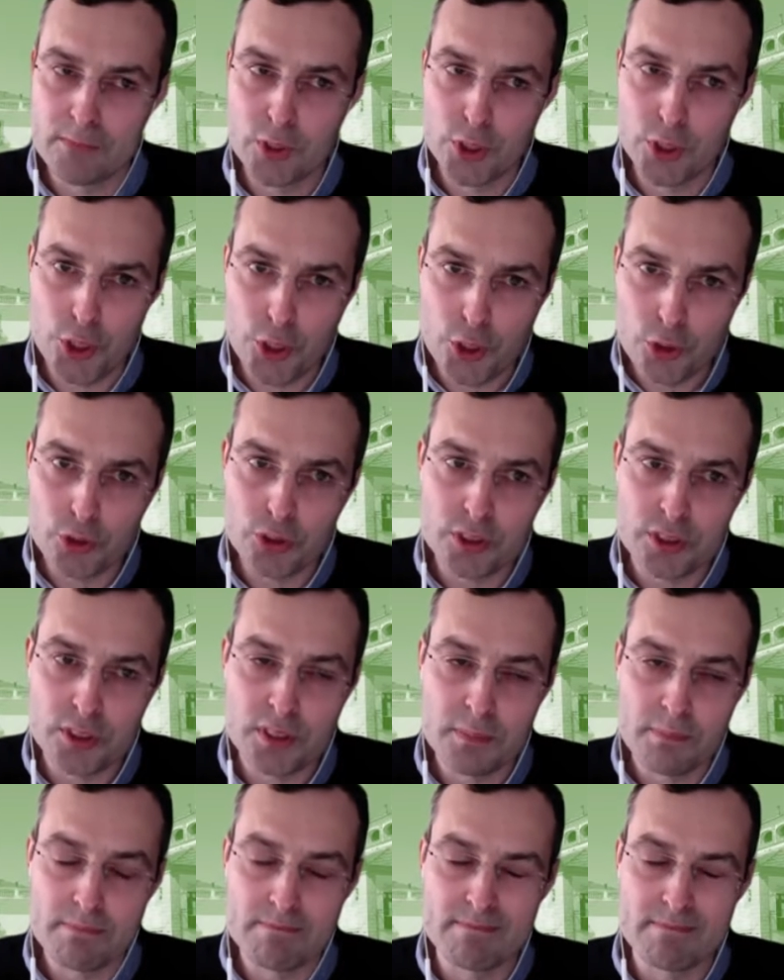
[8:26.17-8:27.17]
use
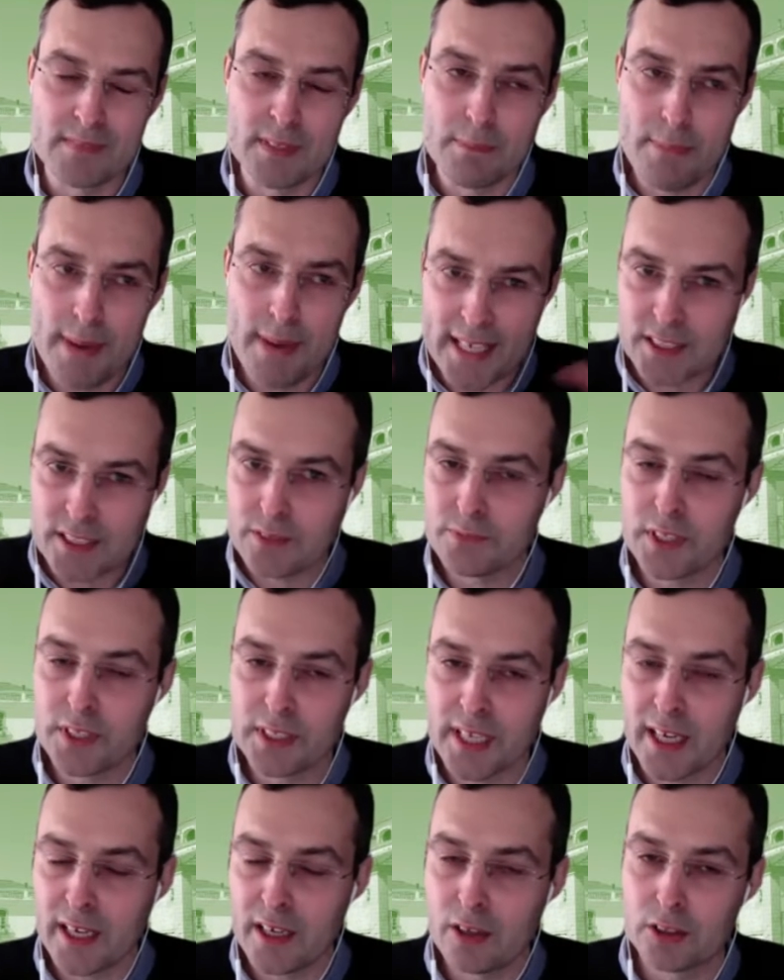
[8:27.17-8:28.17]
the best of the
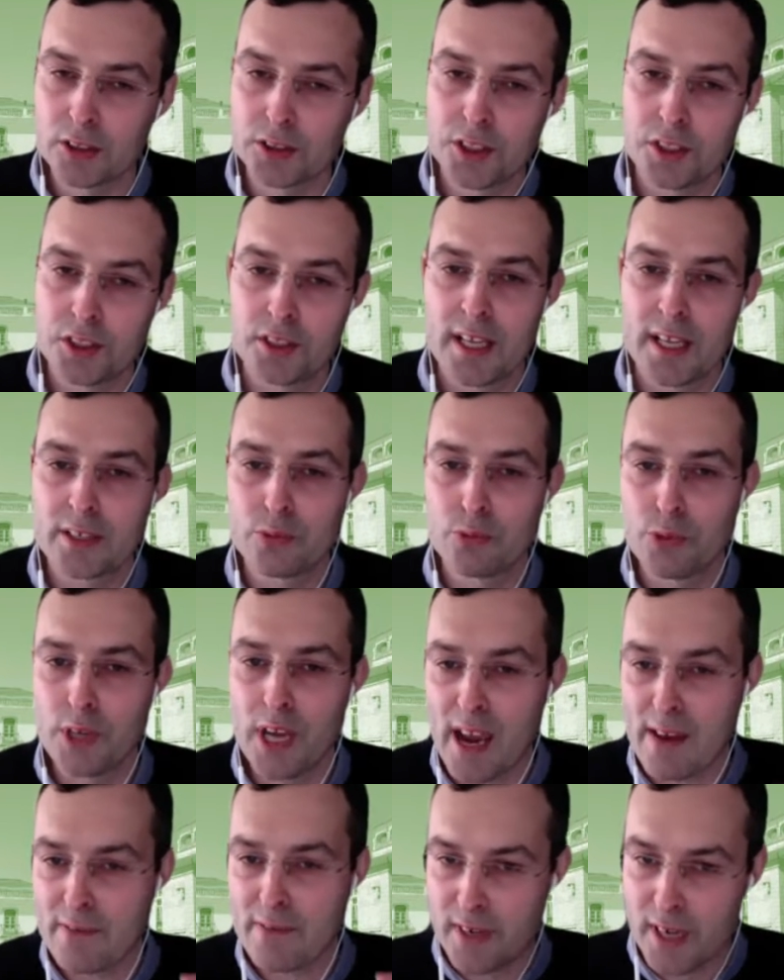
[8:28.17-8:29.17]
technology that we
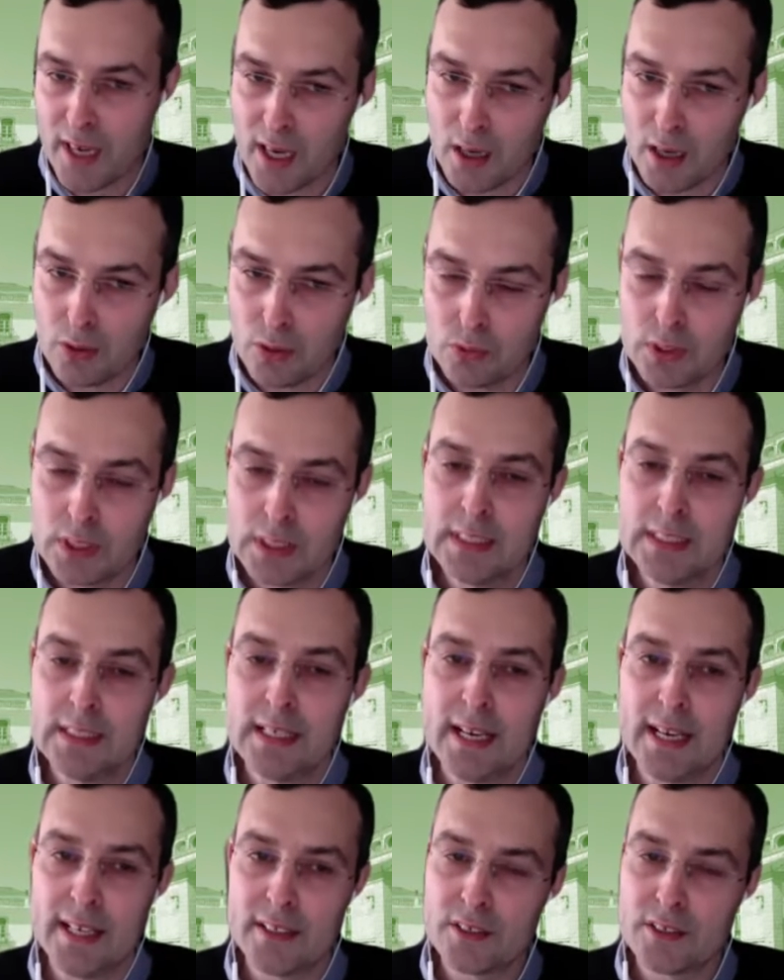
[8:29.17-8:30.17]
have now
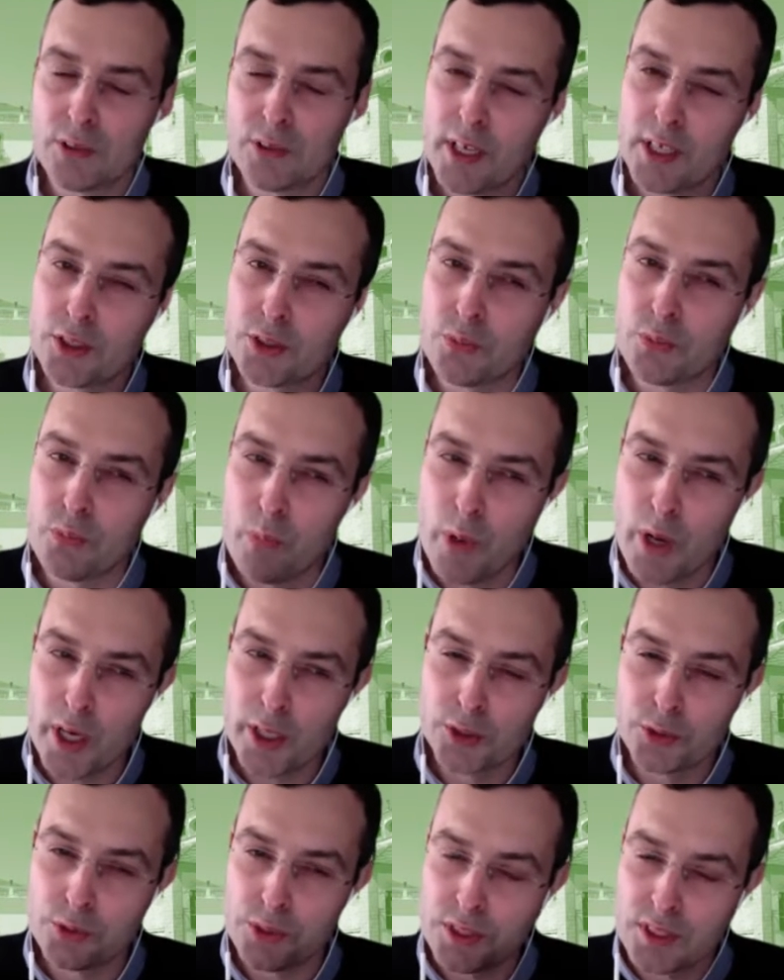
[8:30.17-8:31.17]
and try to
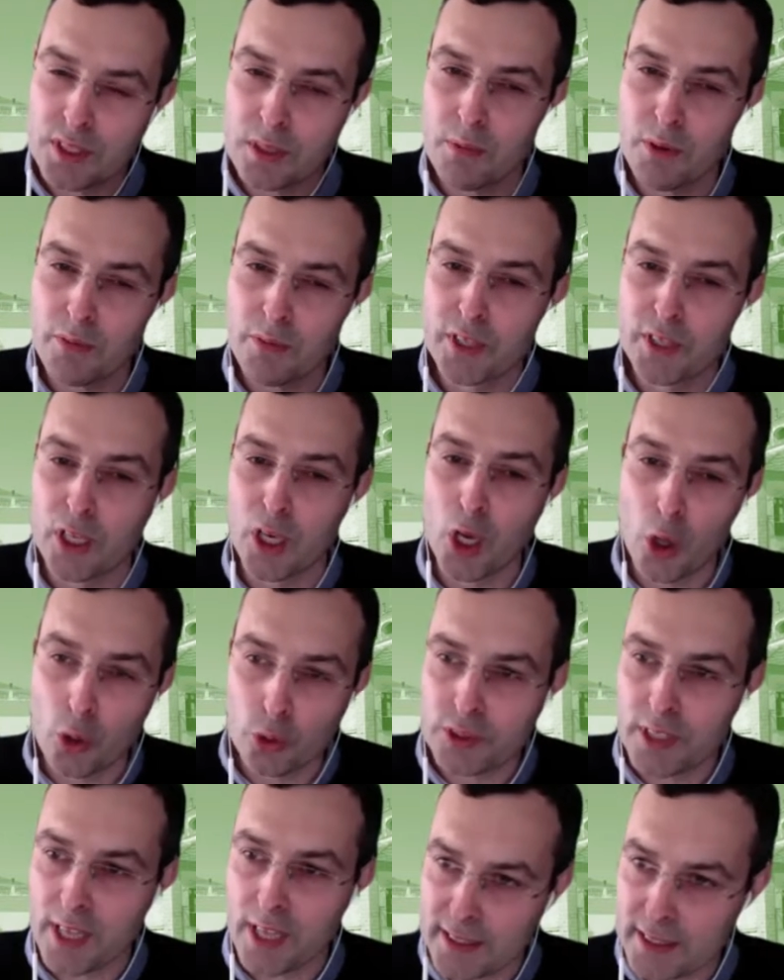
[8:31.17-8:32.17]
merge with some of the
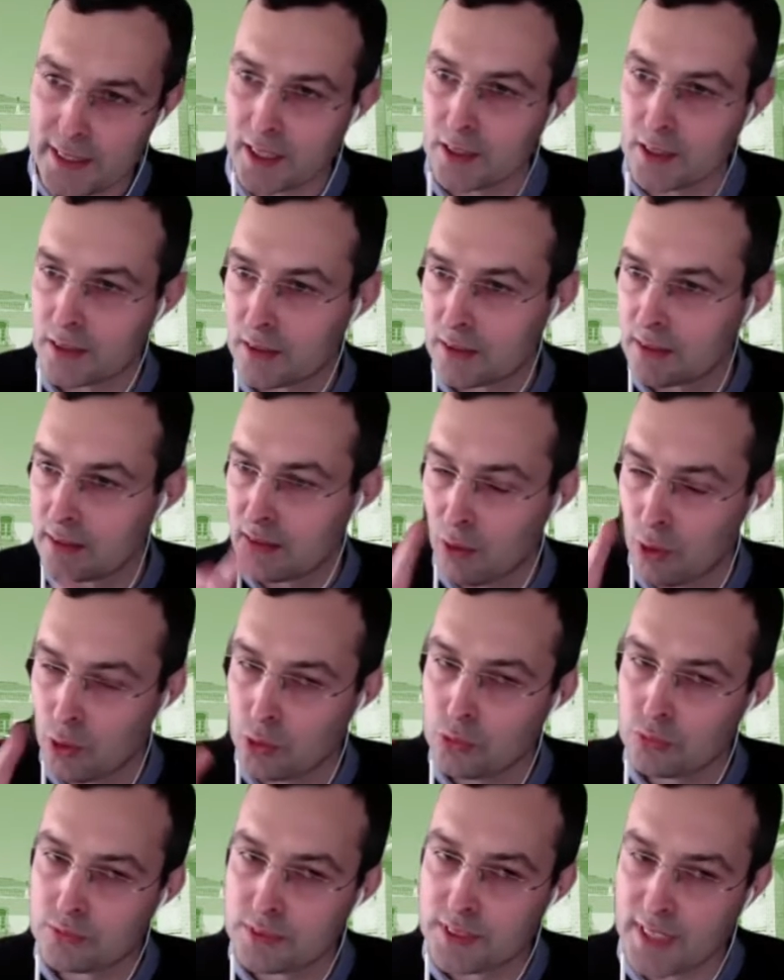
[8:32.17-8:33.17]

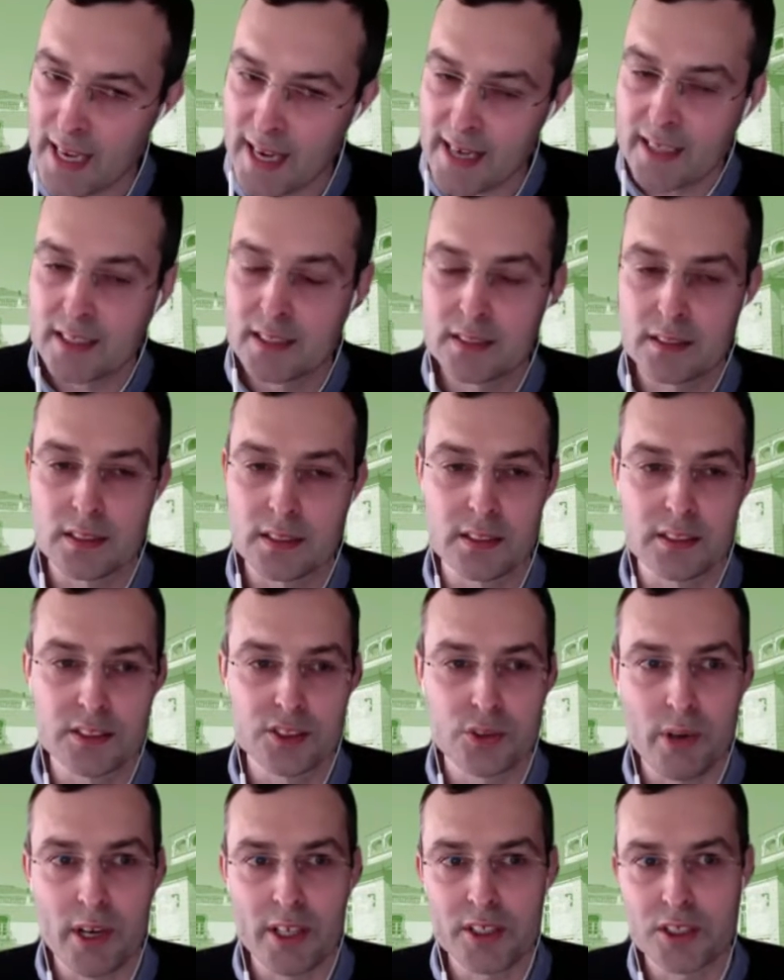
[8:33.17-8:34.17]
low-tech
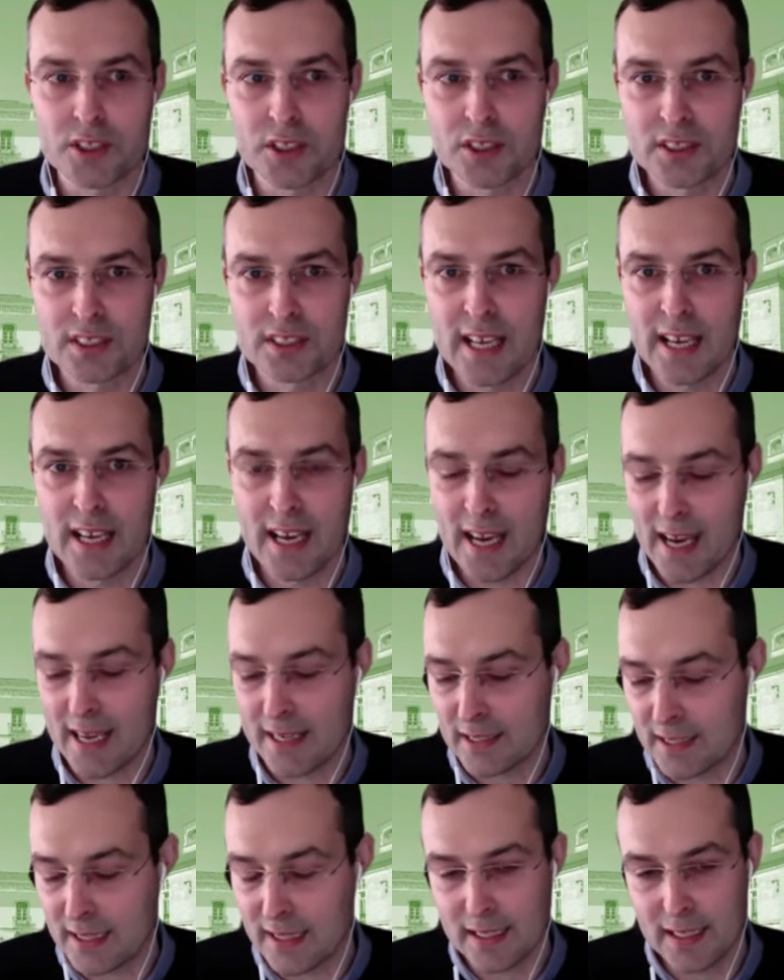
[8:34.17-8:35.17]
strategies they
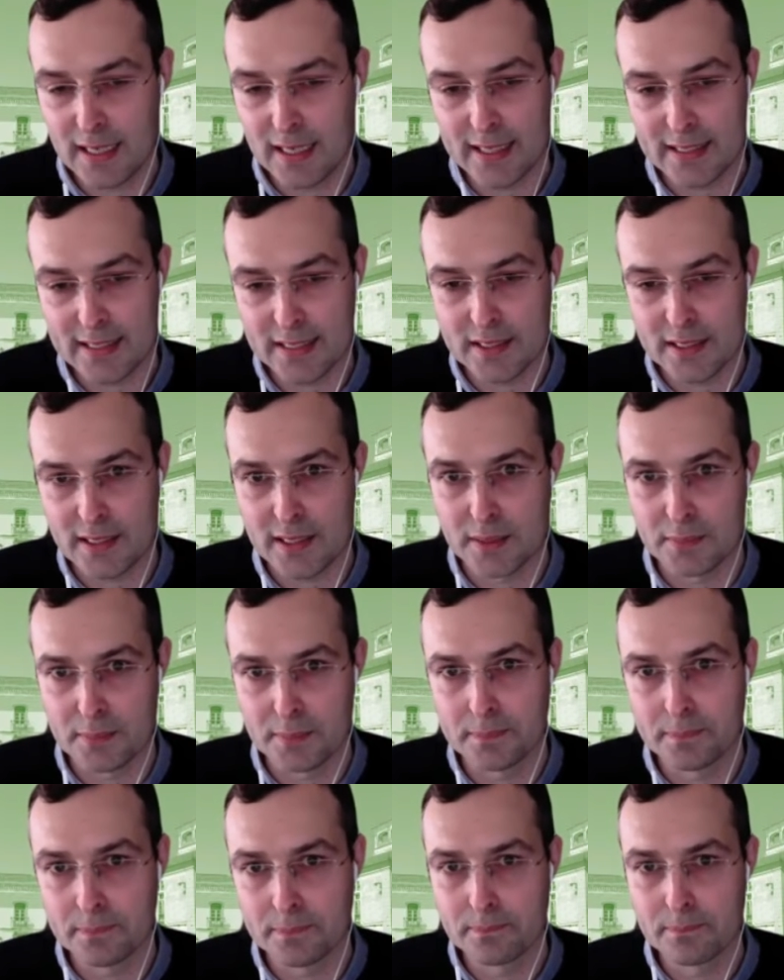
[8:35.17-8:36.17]
had at the time,
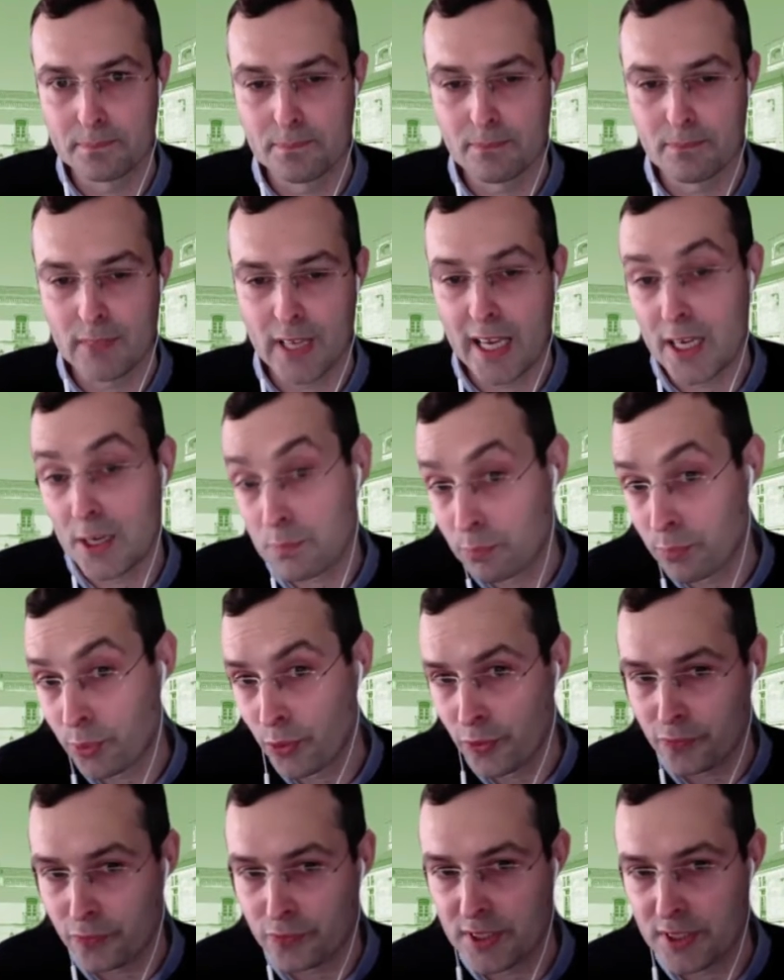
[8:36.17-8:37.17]
and
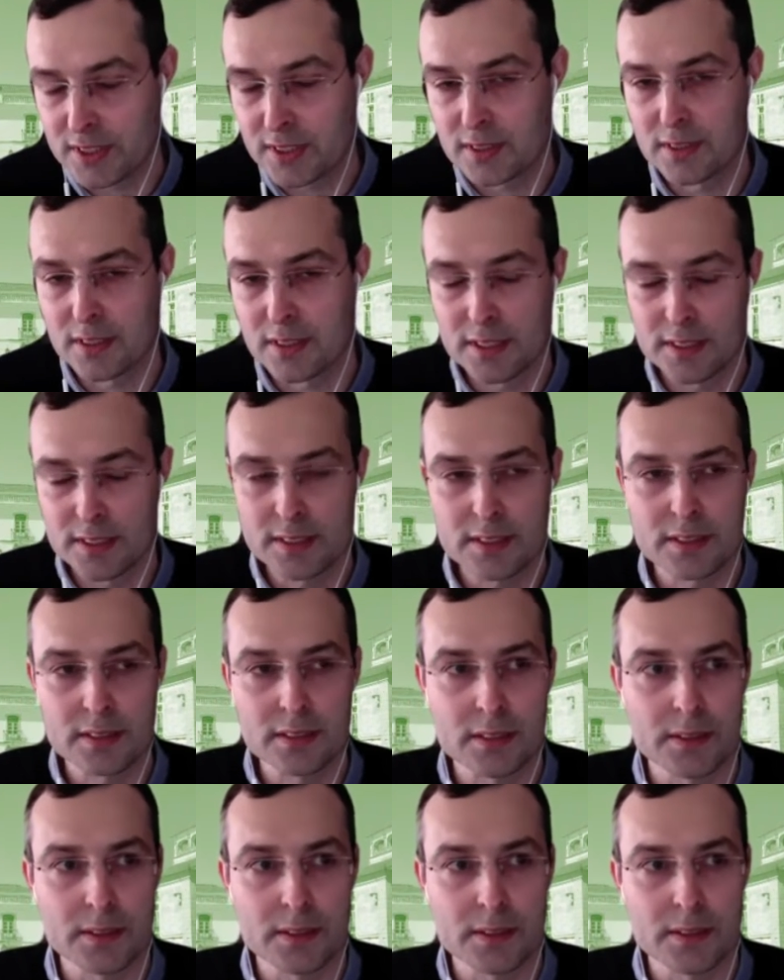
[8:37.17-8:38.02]
improve these